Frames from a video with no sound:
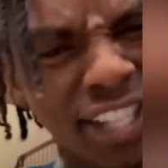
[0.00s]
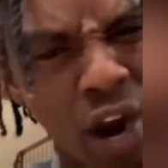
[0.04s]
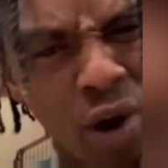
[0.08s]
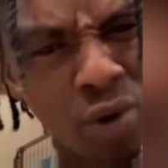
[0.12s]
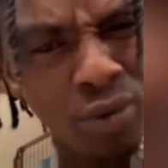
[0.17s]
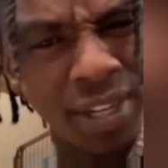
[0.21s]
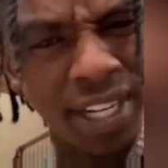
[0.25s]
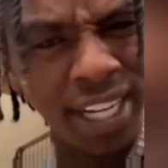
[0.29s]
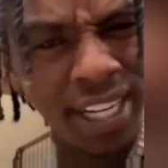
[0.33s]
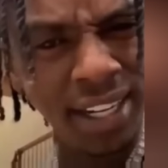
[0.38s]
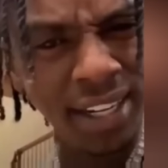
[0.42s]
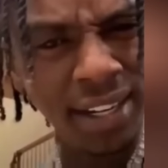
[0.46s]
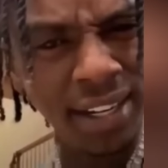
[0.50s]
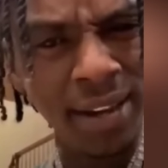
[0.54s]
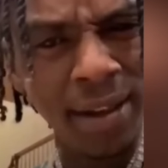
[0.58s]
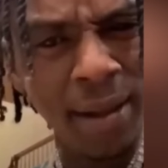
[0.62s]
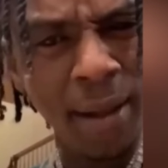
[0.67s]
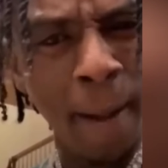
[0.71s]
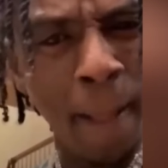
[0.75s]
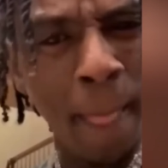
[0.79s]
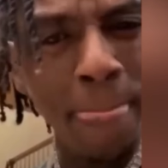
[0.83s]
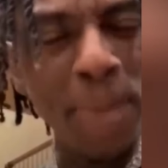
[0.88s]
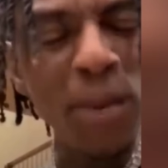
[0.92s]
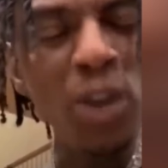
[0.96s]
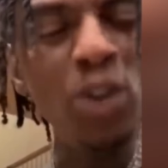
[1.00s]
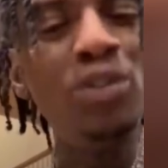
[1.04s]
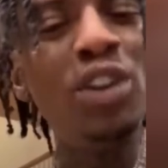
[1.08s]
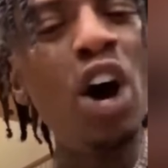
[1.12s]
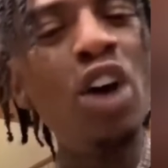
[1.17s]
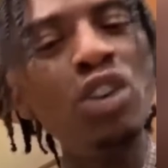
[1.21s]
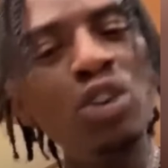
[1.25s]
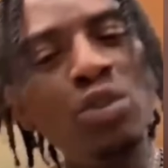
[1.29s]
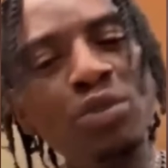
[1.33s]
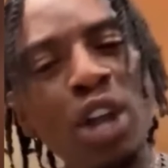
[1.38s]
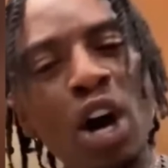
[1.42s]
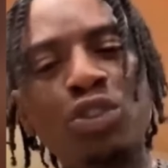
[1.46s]
However,
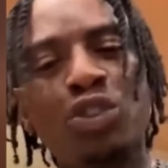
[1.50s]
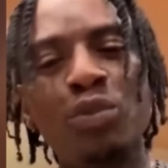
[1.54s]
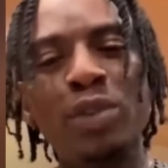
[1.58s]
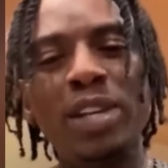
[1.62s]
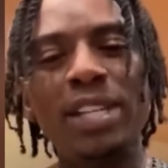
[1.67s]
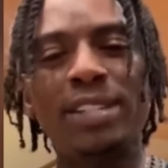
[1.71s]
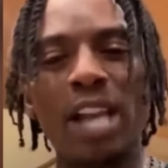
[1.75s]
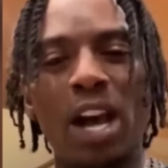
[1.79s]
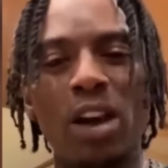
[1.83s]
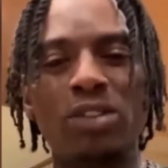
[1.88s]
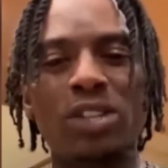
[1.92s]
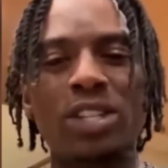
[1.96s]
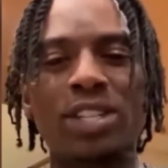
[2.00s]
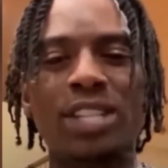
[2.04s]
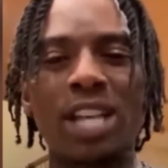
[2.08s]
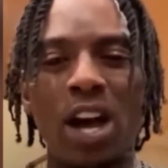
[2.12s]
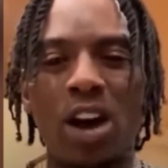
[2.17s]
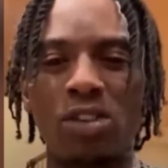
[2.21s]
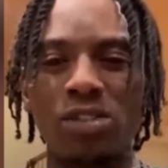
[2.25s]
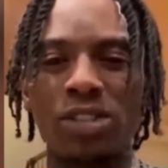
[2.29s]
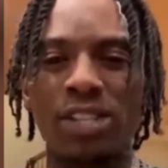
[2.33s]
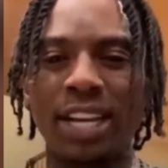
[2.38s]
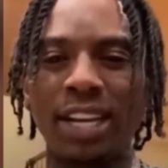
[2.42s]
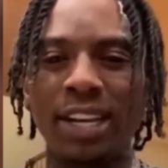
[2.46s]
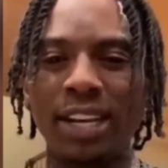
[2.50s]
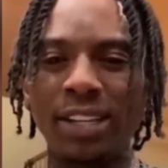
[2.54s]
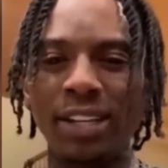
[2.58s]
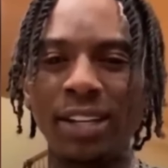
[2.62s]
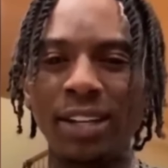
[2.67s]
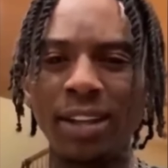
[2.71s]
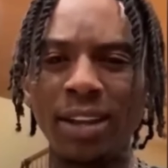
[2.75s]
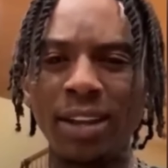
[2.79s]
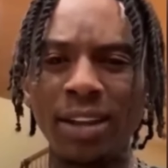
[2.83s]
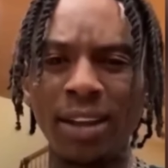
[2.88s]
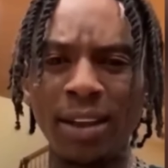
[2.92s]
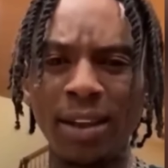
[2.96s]
Soulja Boy, in a surprising twist,
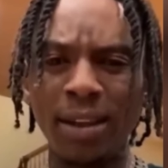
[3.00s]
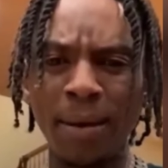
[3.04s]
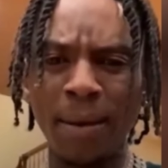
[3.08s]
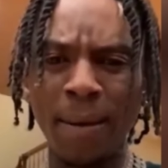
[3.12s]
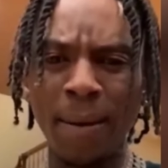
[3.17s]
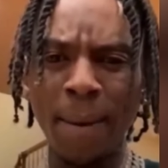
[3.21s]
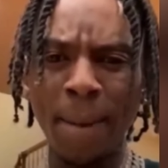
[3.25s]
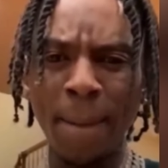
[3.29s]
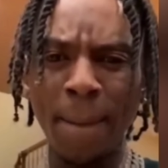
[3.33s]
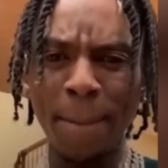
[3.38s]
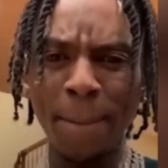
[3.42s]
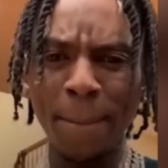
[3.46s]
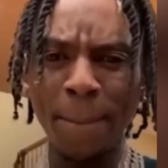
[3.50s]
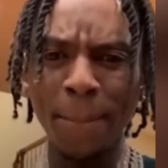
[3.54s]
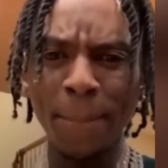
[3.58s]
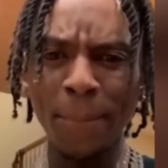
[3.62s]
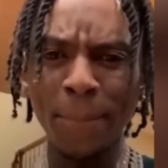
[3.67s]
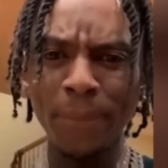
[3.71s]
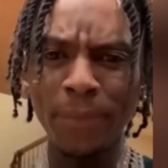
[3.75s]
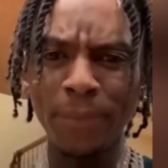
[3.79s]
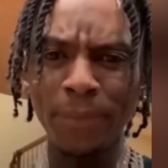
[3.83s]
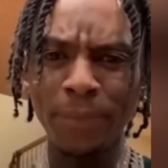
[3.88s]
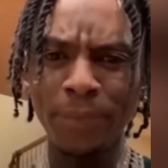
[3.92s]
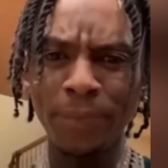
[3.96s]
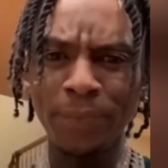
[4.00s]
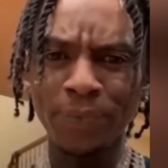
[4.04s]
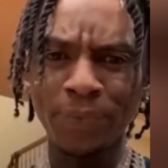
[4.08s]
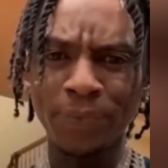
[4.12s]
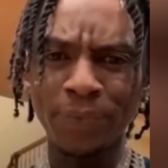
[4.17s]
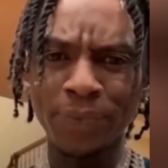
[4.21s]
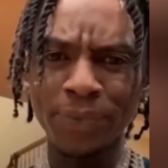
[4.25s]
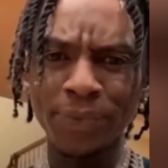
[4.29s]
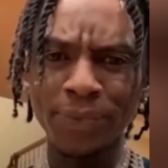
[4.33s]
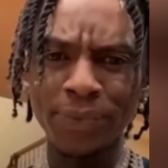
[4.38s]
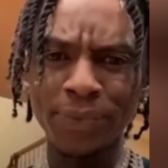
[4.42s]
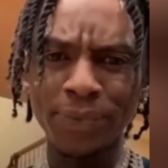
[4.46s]
claimed he was taking
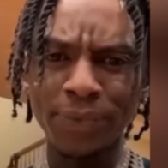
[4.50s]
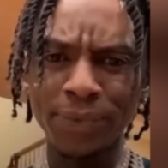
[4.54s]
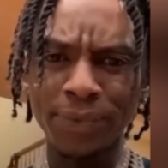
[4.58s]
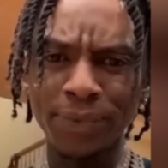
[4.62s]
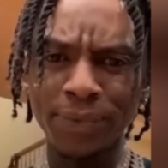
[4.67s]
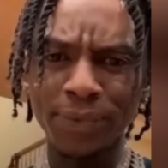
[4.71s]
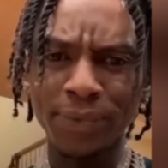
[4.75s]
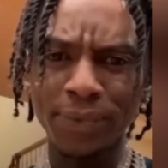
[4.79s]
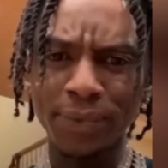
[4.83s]
back his